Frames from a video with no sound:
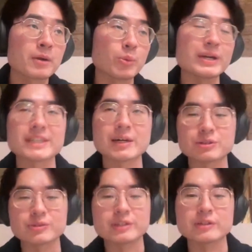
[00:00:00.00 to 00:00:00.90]
Wei Tao
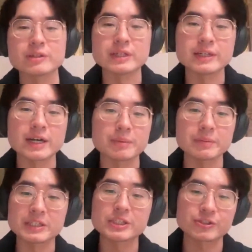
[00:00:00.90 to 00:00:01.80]
was really good in helping
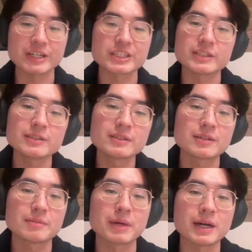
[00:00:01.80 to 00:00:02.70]
me structure
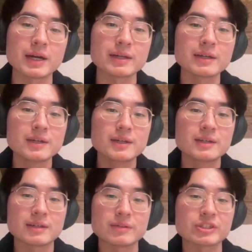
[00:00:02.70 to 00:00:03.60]
my
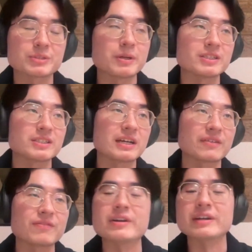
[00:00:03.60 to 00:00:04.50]
responses
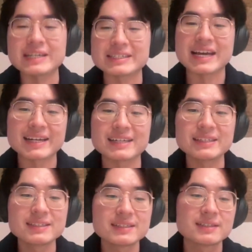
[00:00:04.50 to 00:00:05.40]
like very
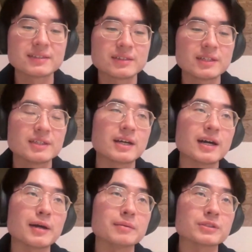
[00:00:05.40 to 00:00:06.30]
exactly,
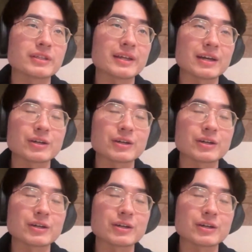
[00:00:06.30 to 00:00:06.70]
so that